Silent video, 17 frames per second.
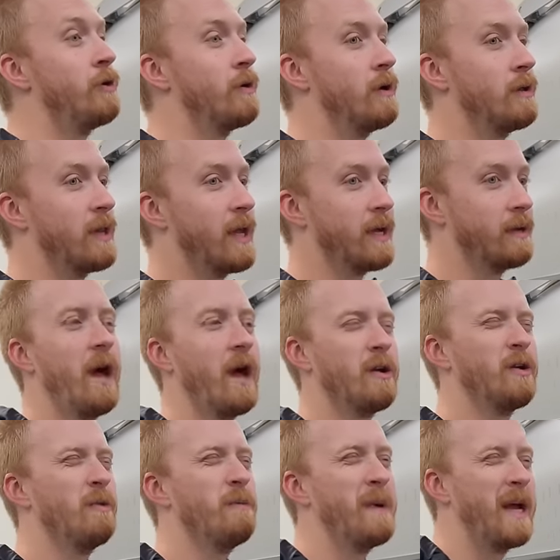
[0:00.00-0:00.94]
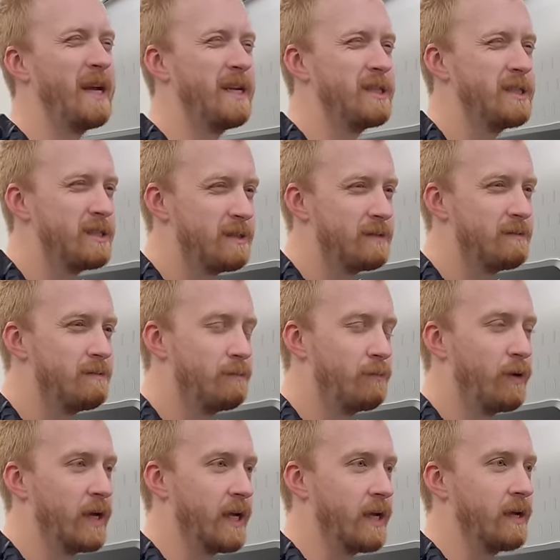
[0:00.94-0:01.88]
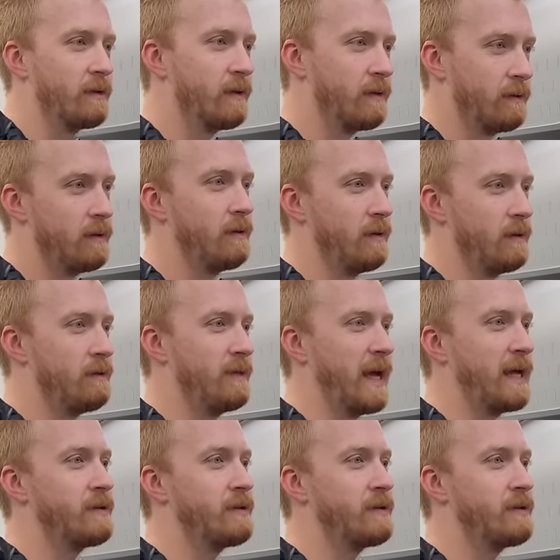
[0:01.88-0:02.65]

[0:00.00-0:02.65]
or like, how do you manage bringing that so